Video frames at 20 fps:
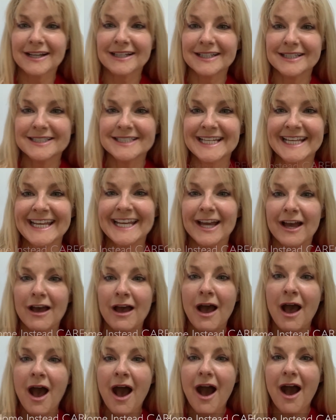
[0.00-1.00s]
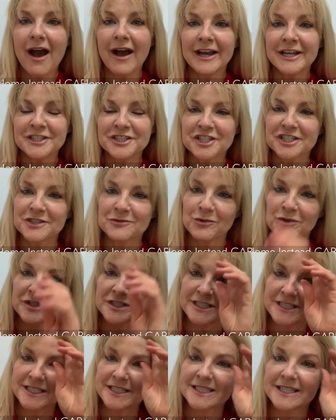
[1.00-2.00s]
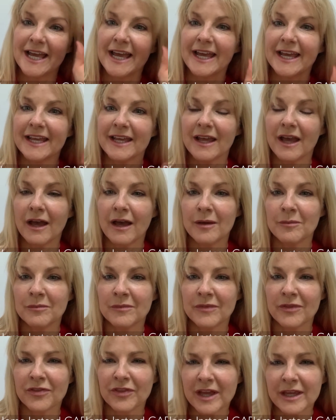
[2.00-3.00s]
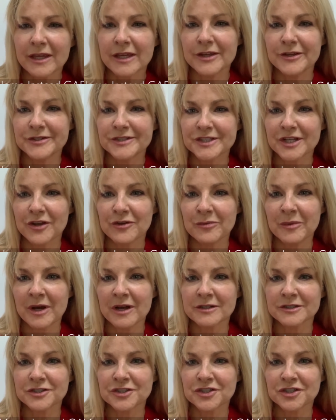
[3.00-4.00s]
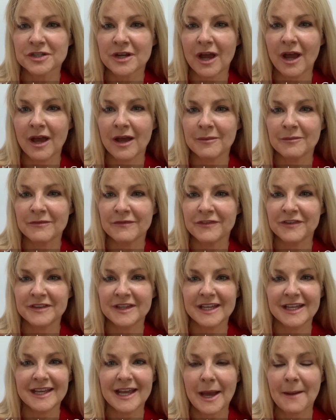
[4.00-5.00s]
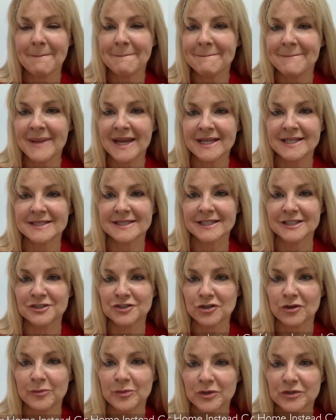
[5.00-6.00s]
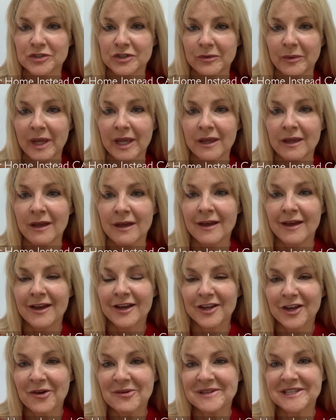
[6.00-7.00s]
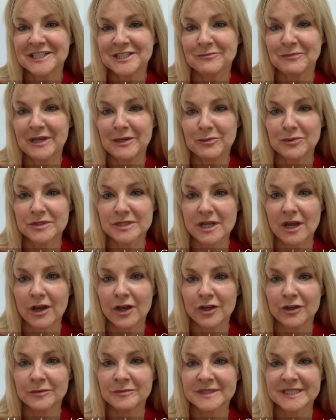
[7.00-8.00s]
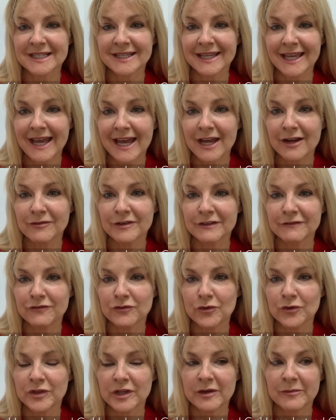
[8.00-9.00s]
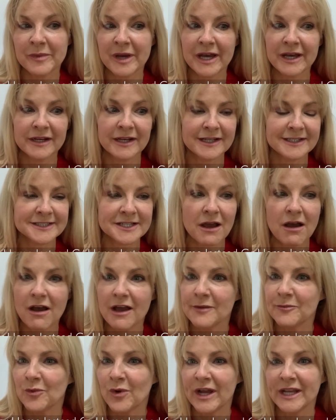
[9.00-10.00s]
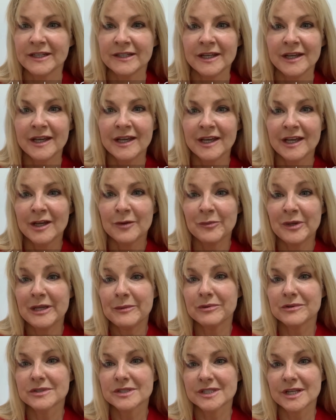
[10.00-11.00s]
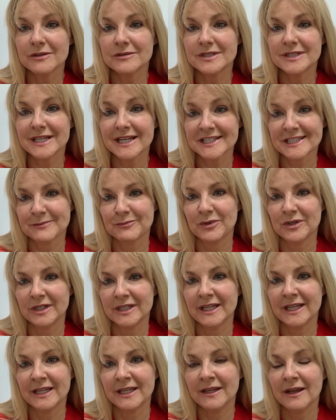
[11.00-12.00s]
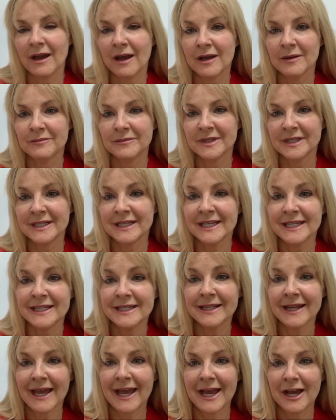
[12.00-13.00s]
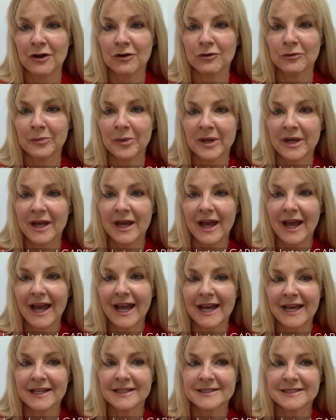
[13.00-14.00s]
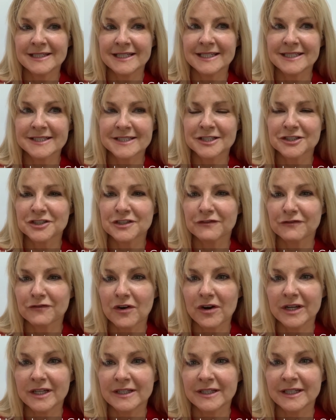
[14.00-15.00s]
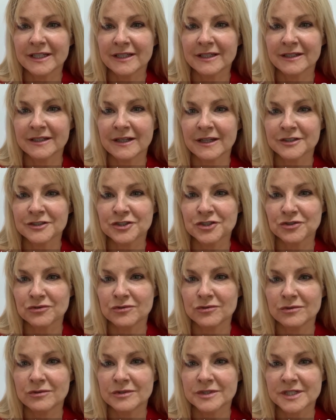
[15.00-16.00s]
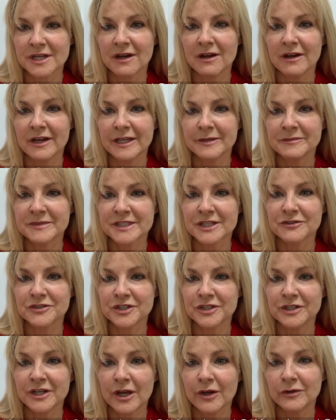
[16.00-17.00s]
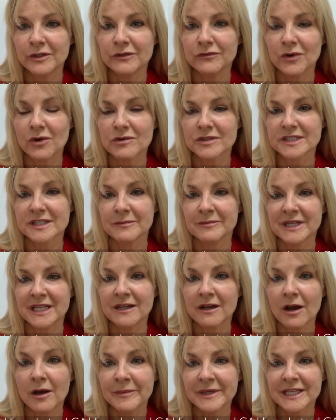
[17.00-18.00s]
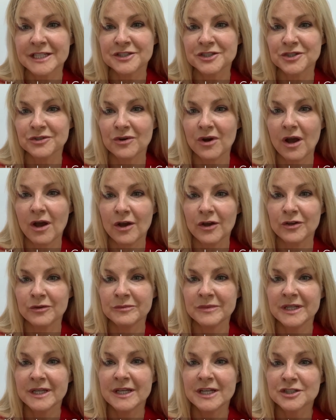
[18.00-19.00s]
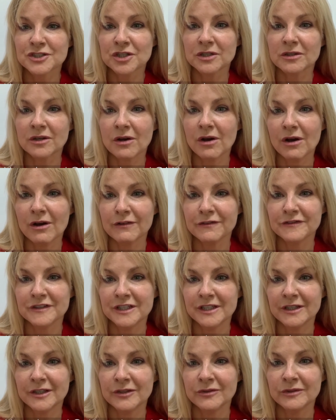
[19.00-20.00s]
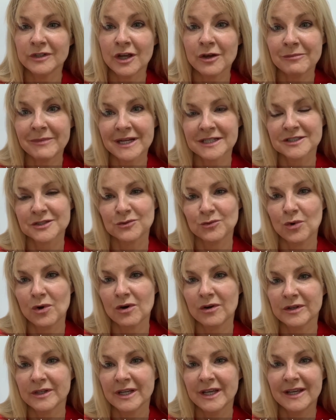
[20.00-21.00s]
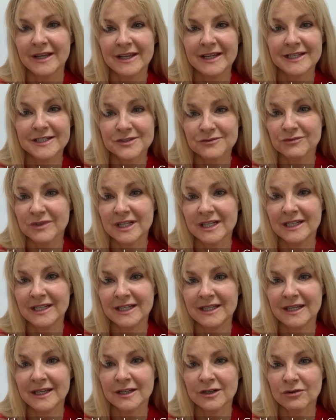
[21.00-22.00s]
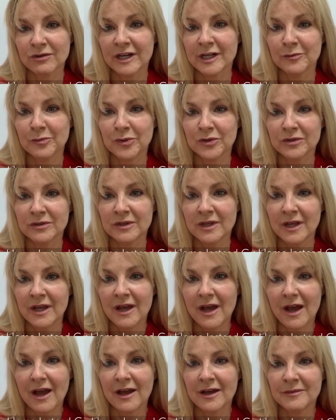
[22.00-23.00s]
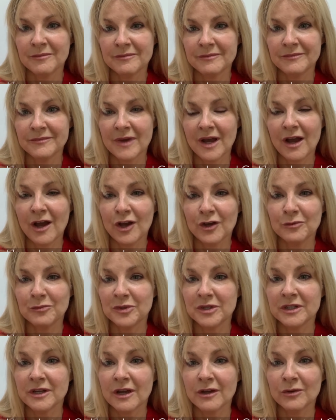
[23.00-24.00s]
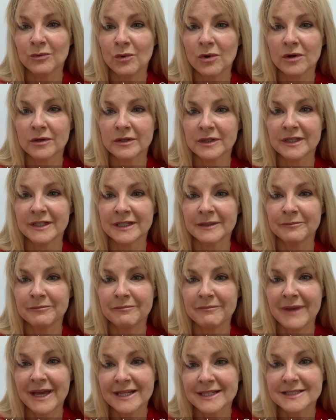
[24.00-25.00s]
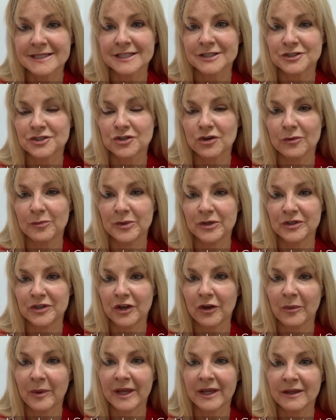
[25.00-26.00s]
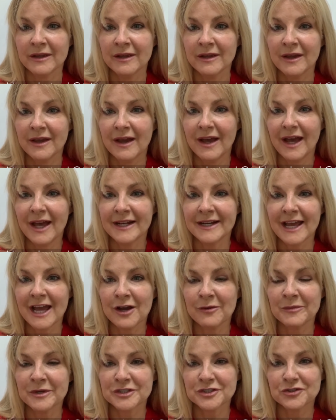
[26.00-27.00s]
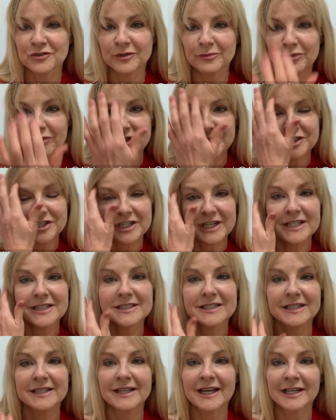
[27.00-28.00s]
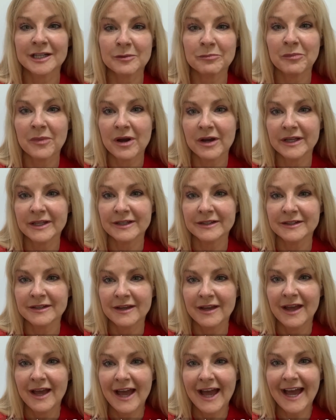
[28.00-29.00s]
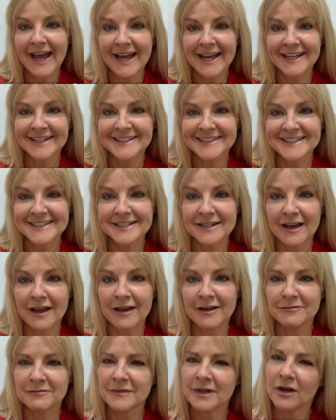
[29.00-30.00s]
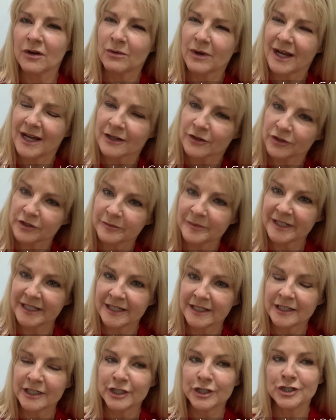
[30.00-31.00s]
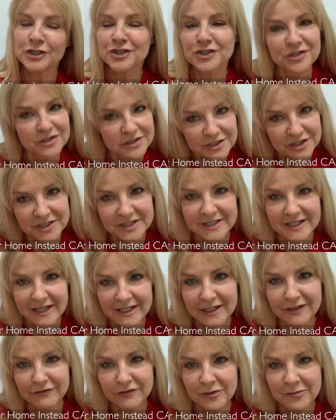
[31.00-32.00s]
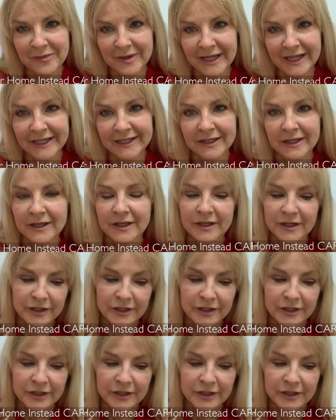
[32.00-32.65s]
Hadland here. I just wanted to say thank you so much for the amazing job you're doing, going into people's homes and caring for them at a time when people so desperately need help. And it's such a frightening and unsure time. So to know you've got somebody coming into your home to look after you, no matter what, is really incredible. I hope you know what an amazing job you're doing and how much you're appreciated and admired. And, hang on a minute. You shouldn't just take it from me.